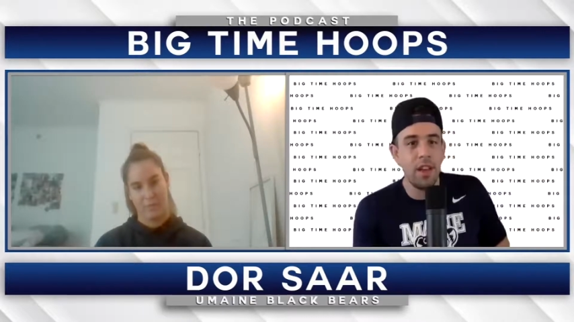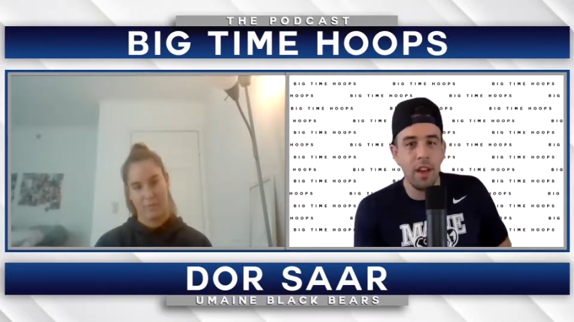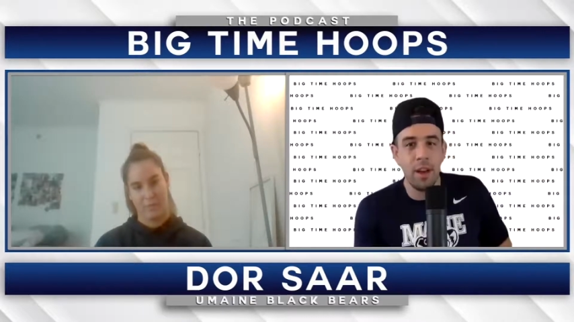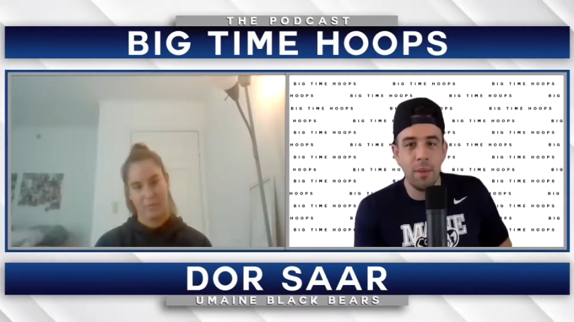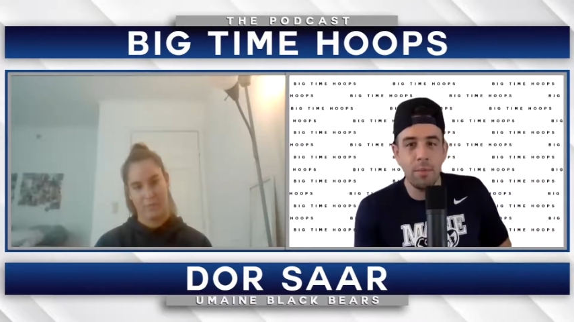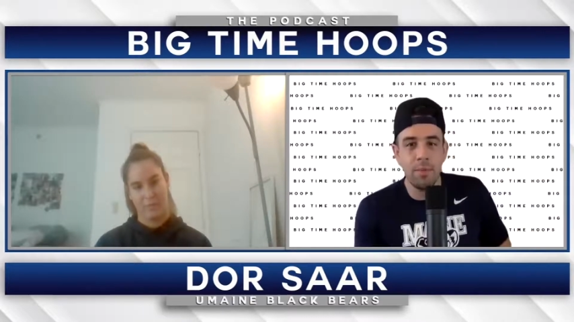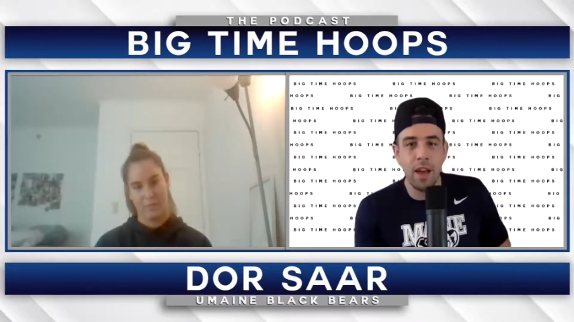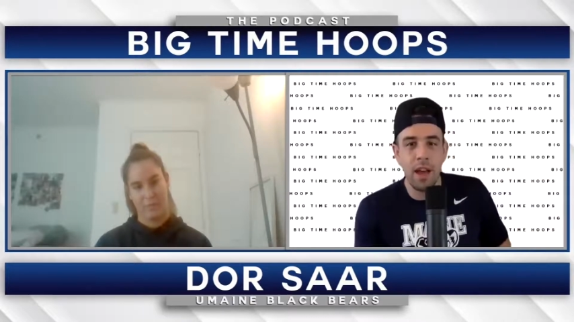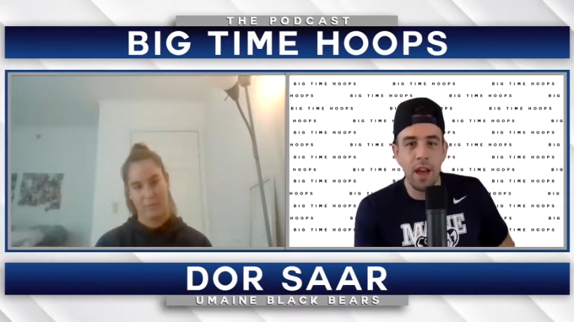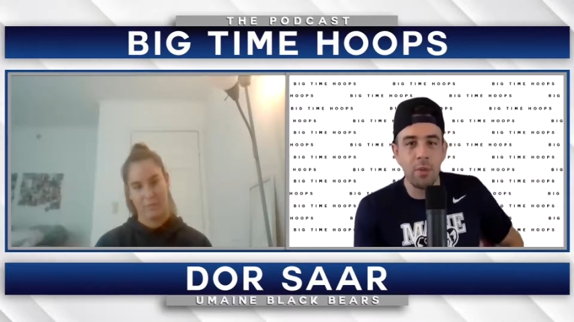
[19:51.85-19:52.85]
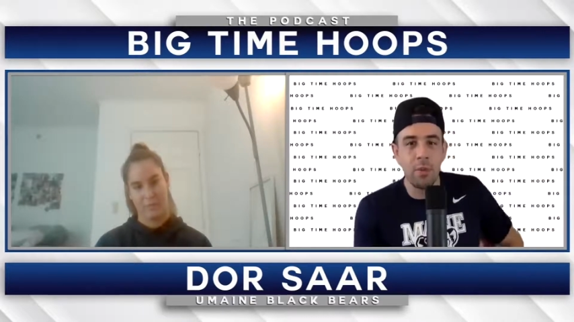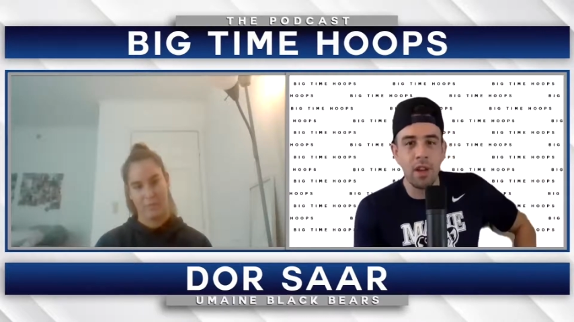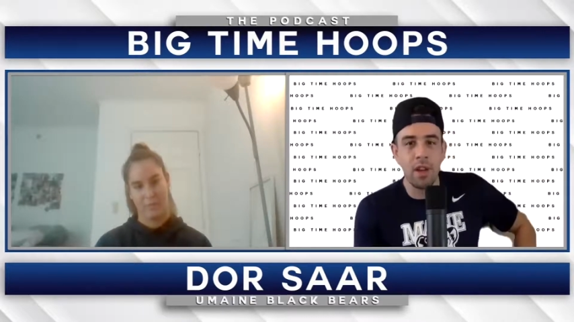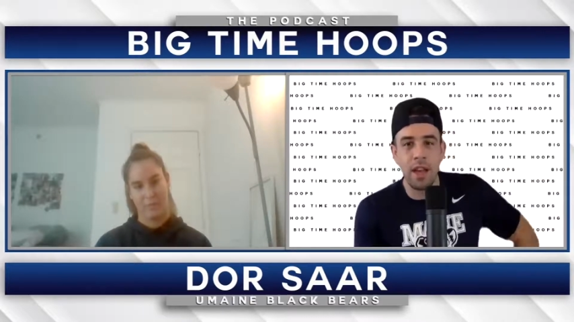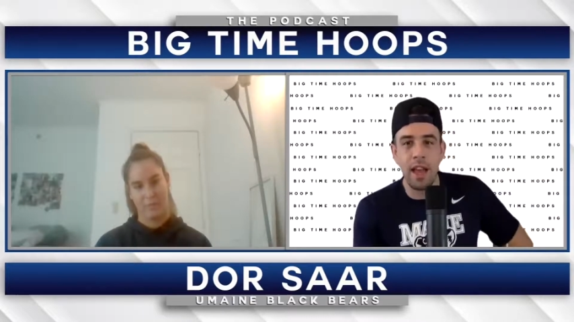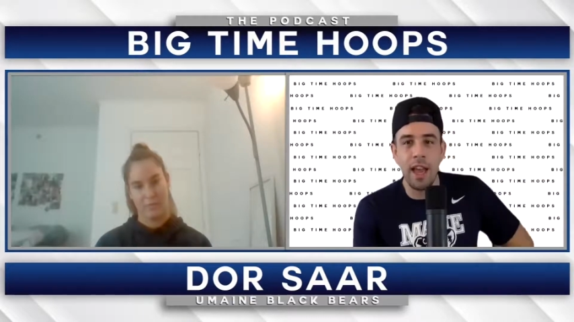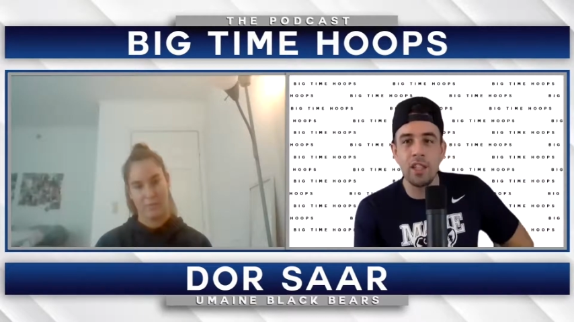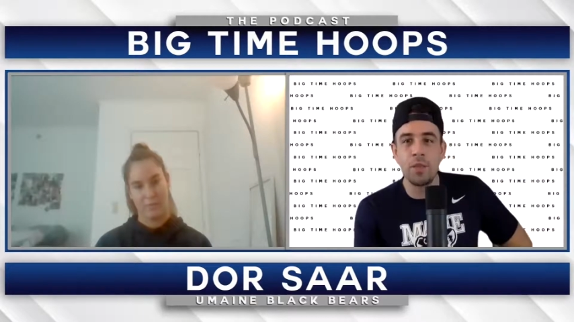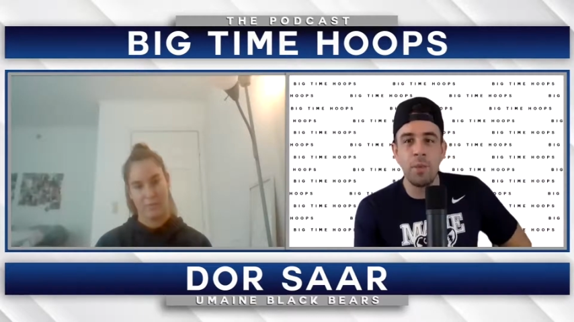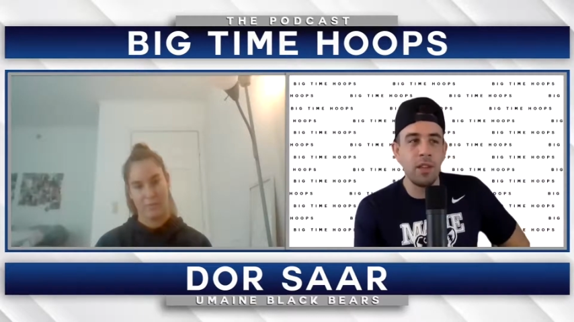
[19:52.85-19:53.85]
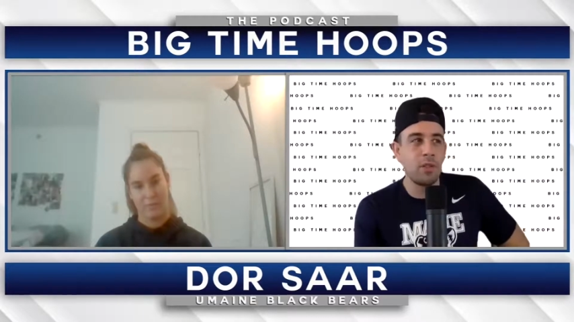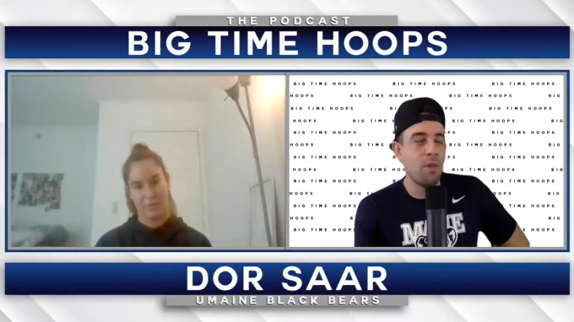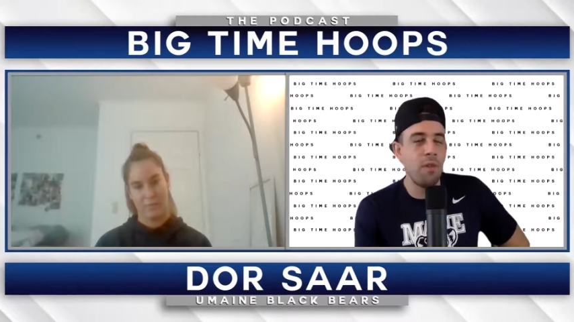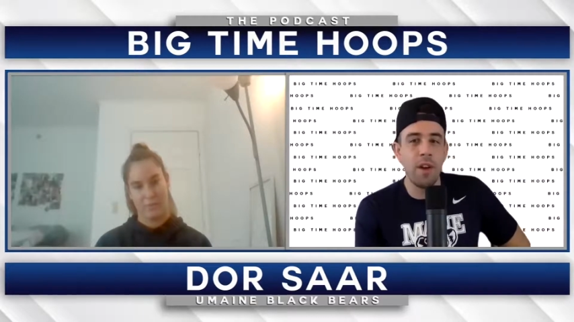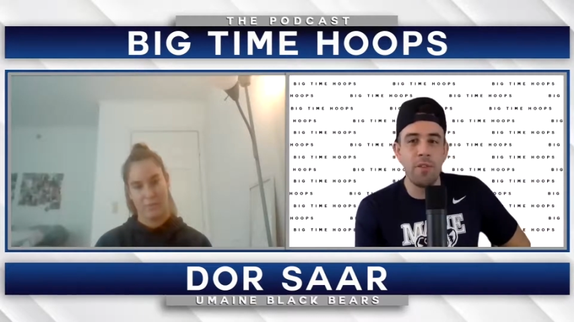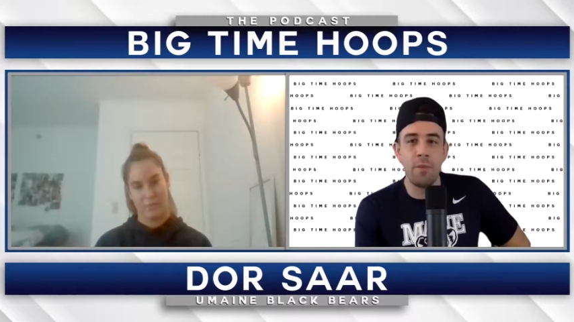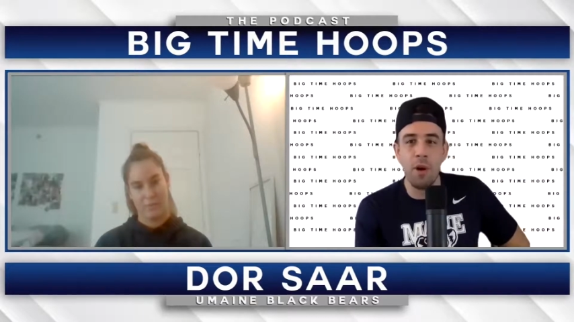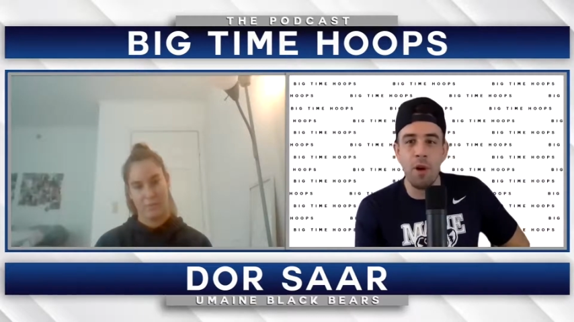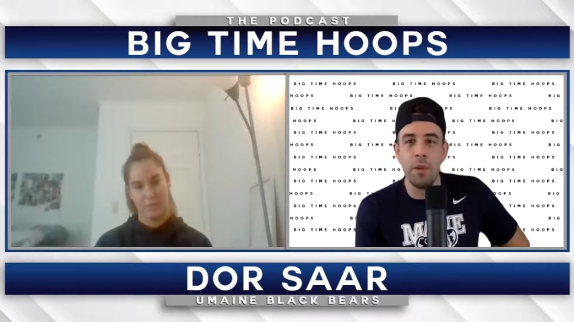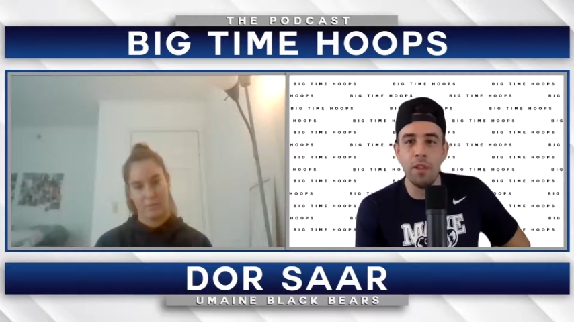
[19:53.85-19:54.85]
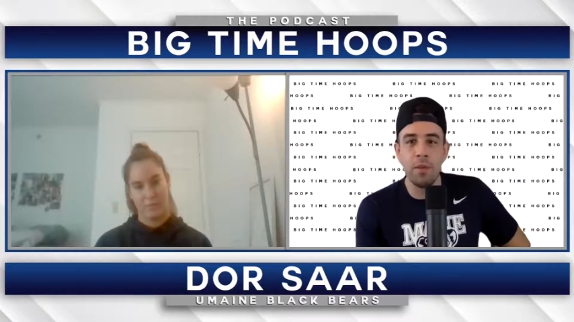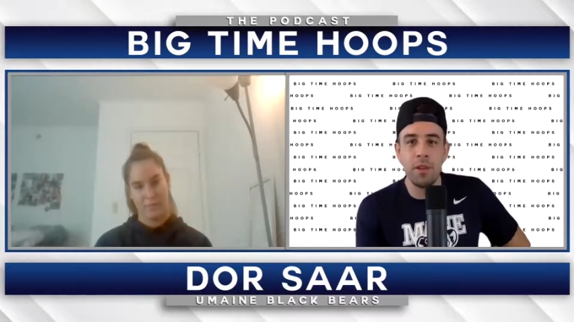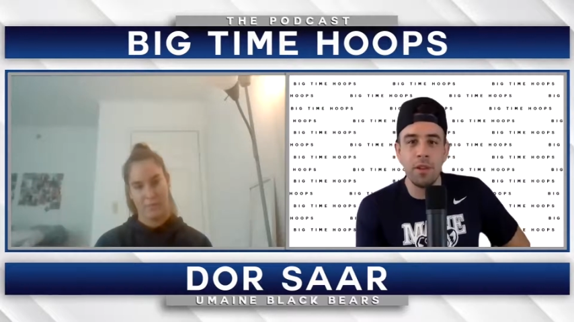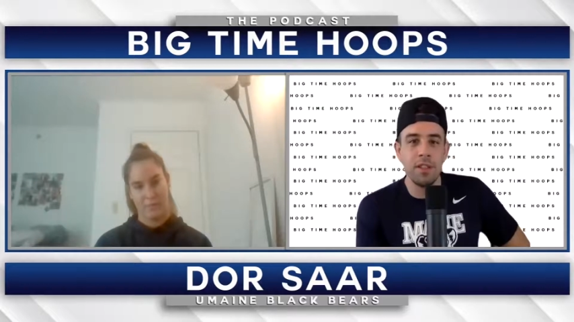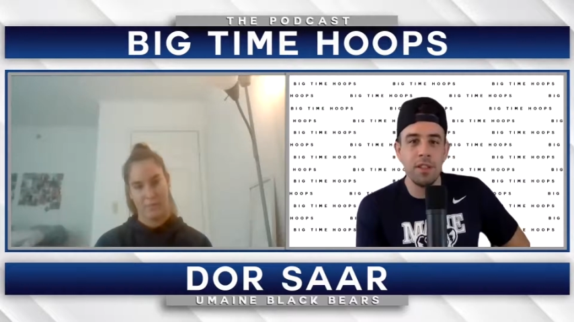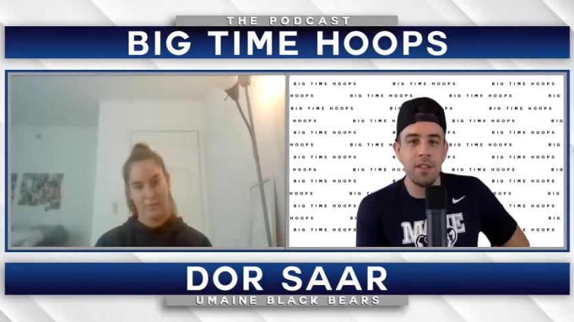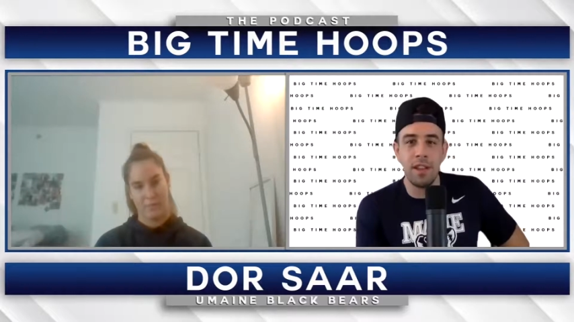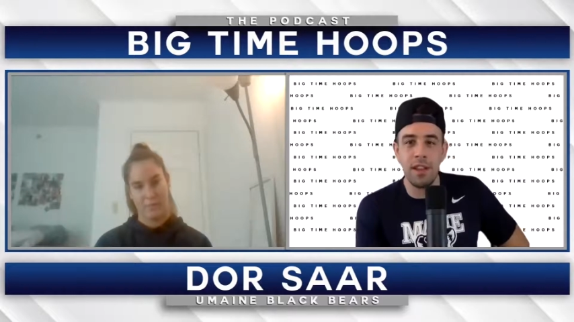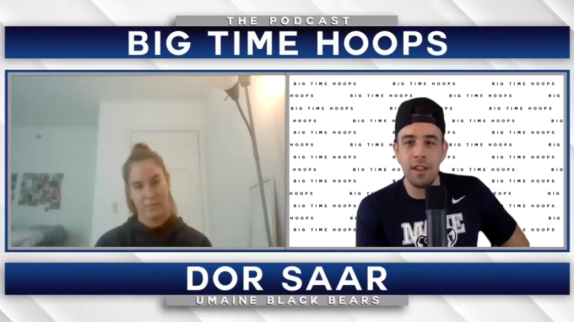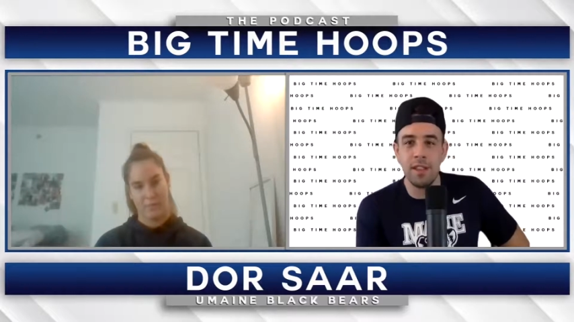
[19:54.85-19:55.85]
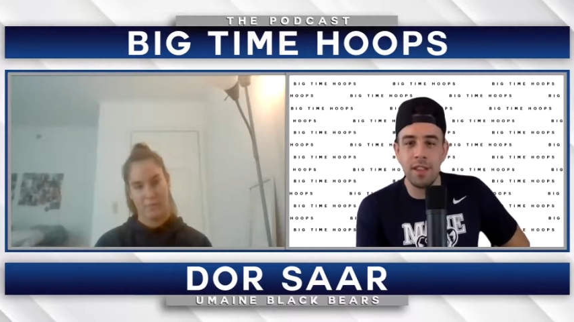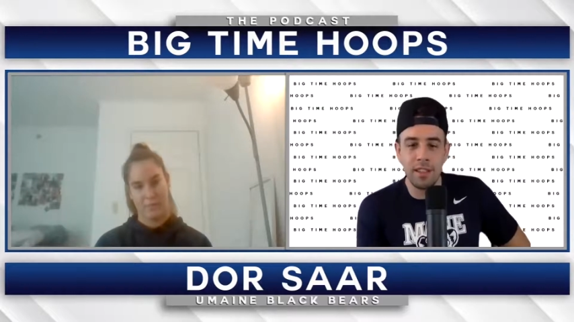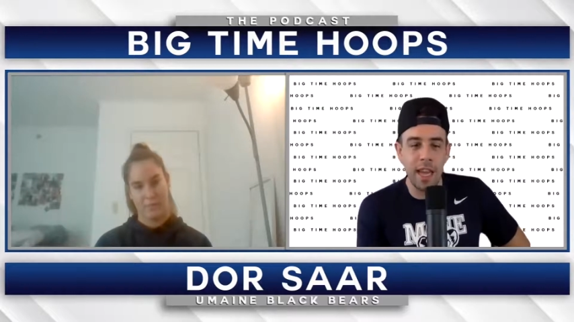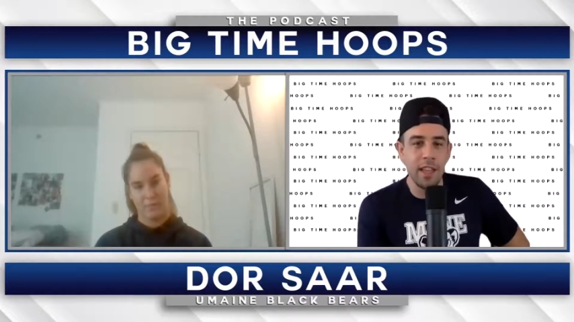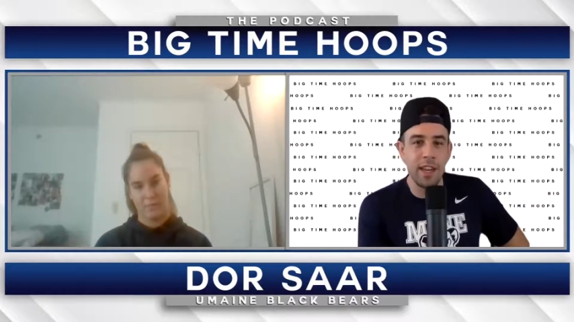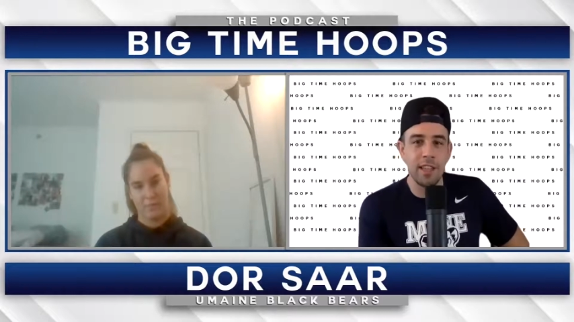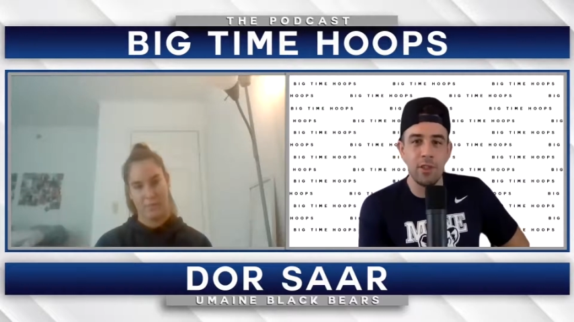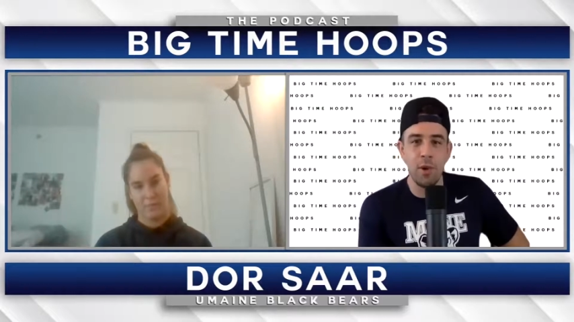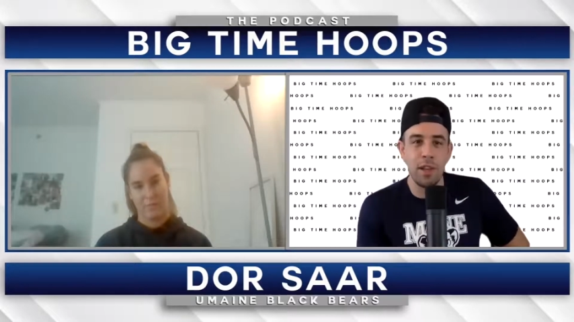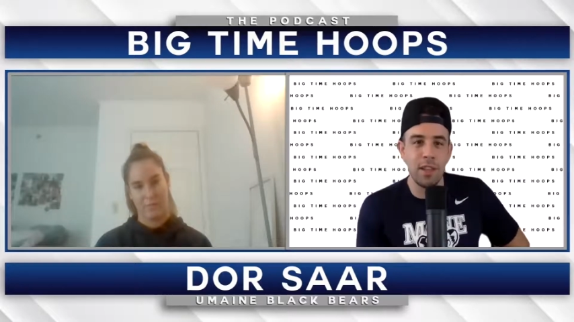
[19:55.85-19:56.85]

Speaker 1: Uh, how was all that? And just being so far from home, Israel isn't uh, isn't exactly next door.